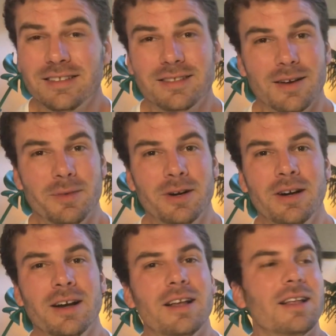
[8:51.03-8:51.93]

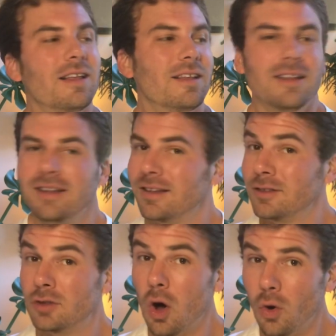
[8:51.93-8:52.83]
Summer,
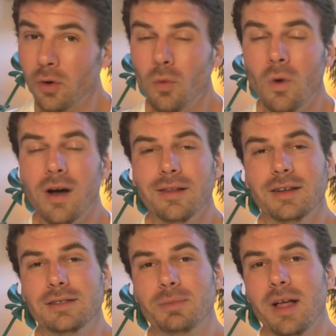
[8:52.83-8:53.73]
total
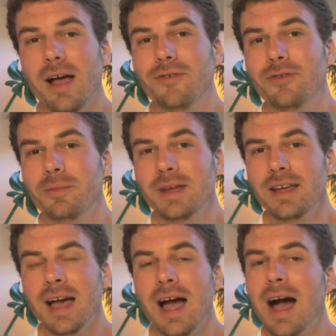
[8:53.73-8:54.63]
wantless plant for
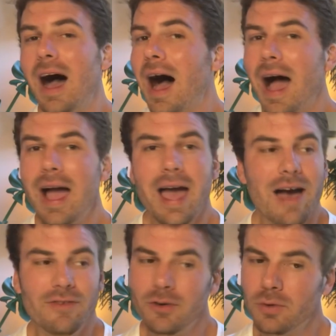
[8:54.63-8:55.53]
me. I
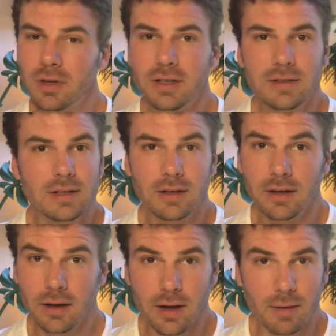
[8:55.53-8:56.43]
haven't really seen
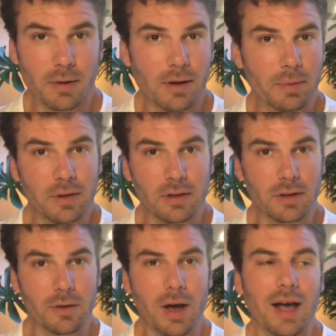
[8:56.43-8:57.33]
it come up in the
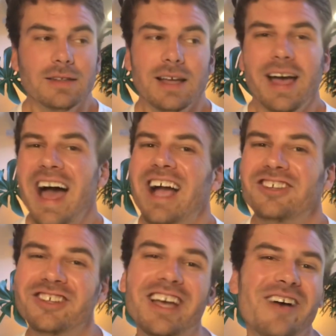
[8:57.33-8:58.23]
US. I
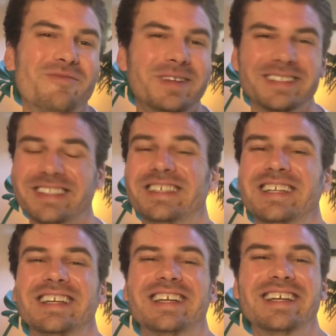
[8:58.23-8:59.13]
actually have been
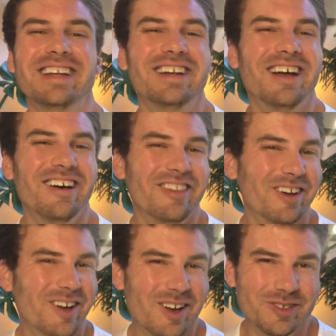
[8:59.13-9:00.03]
seeing it in
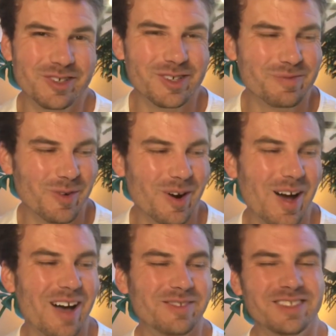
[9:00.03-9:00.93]
other countries more
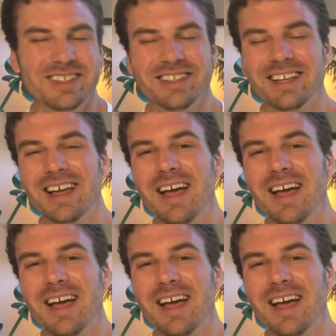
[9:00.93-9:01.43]
often.